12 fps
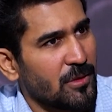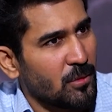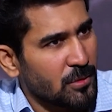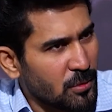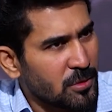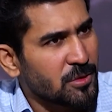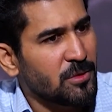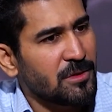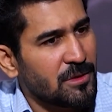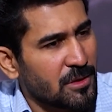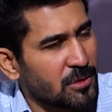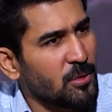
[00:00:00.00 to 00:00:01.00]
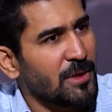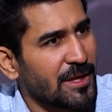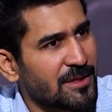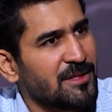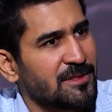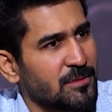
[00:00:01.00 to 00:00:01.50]
you should do
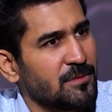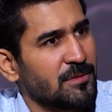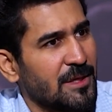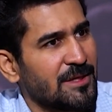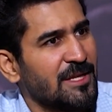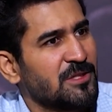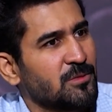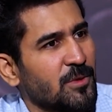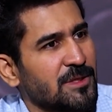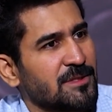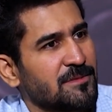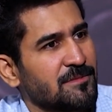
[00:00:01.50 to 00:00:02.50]
like this at least once.